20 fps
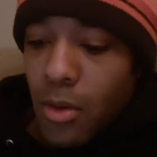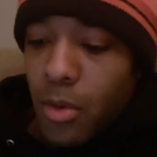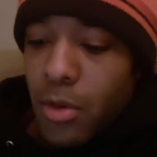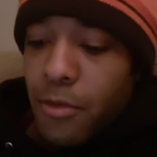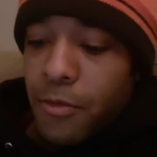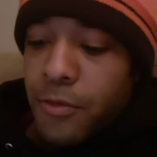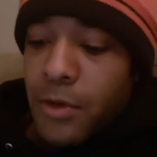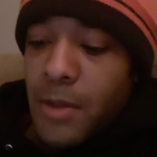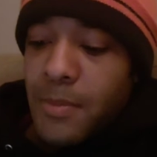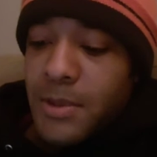
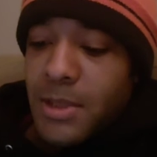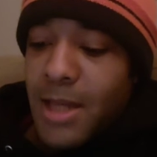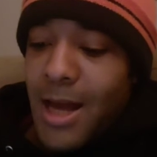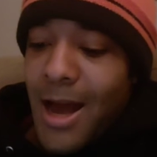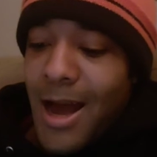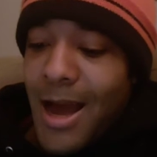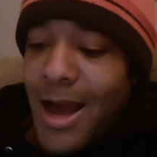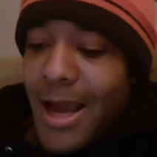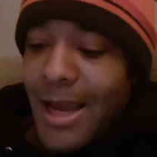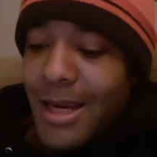On the flip
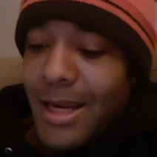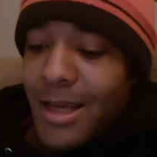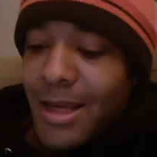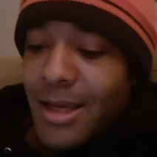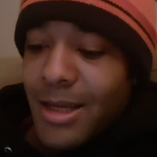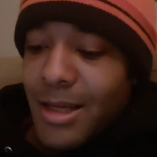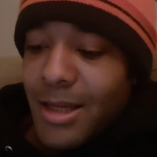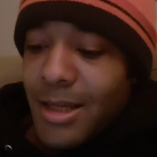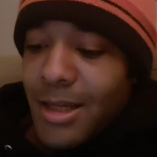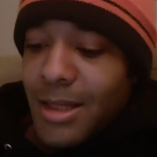side,
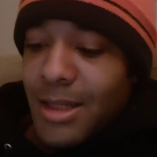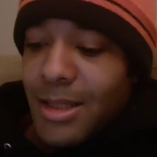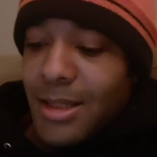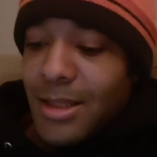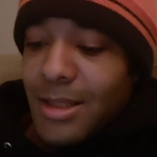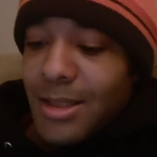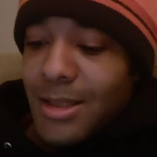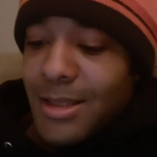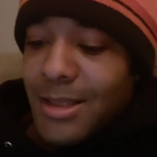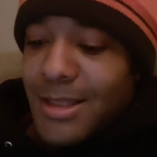
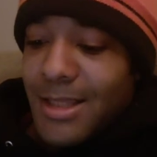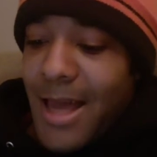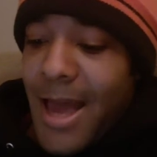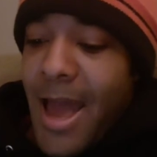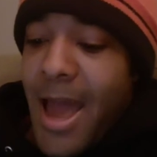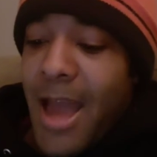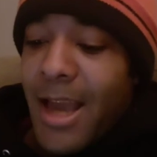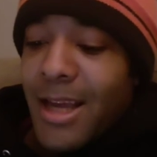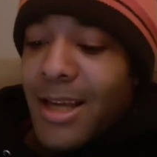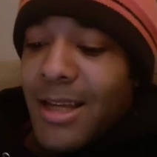
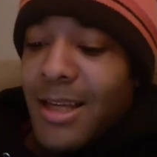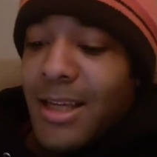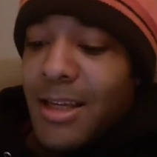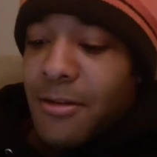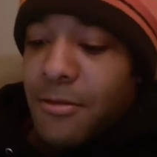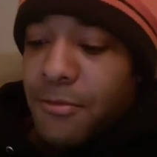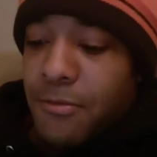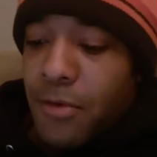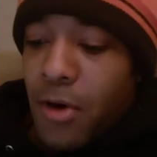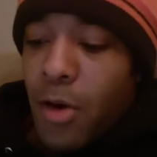Dak,
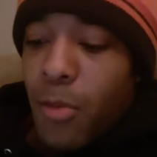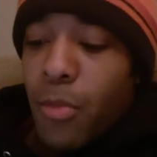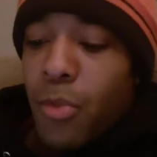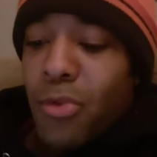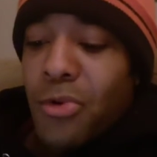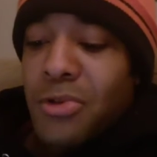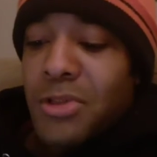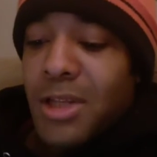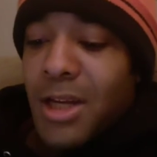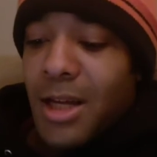he
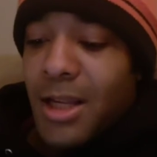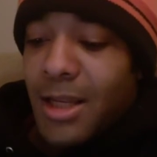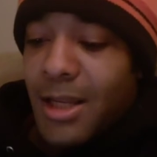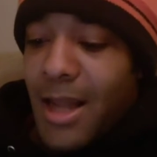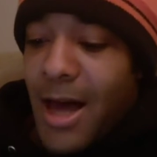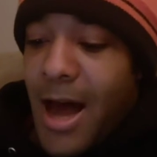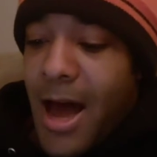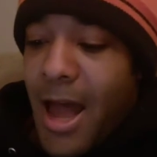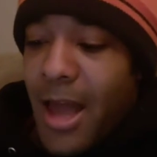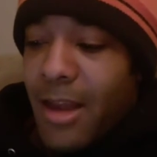fumbles a
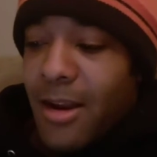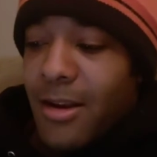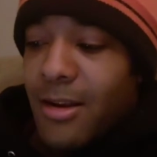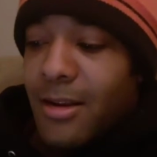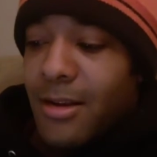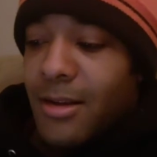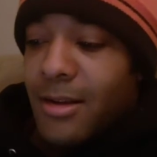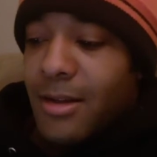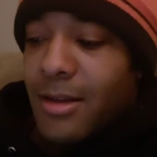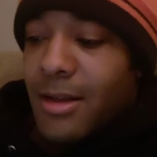lot.
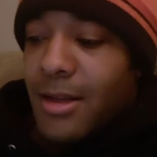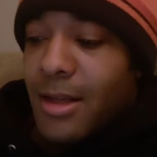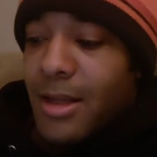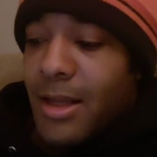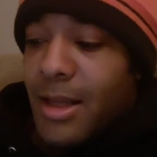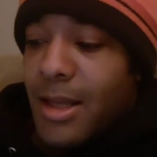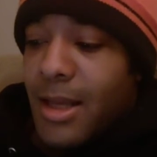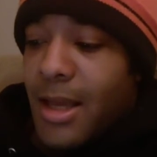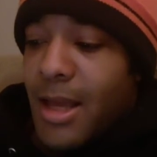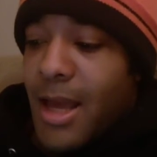
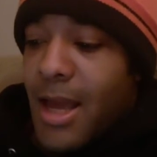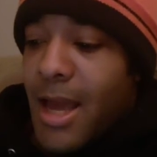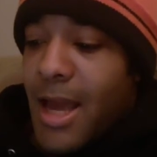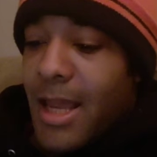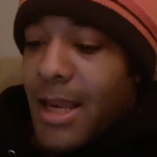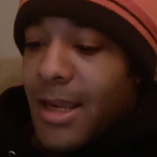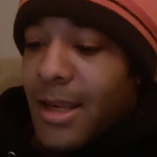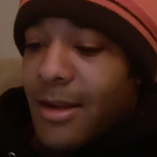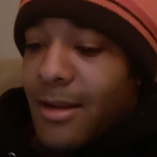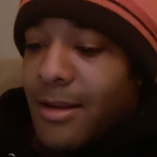
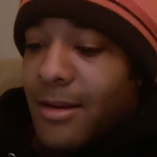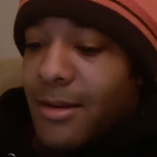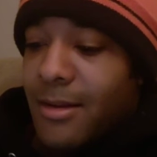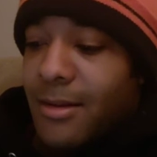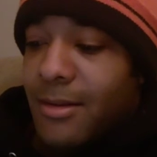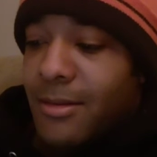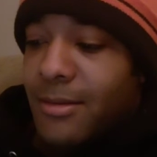And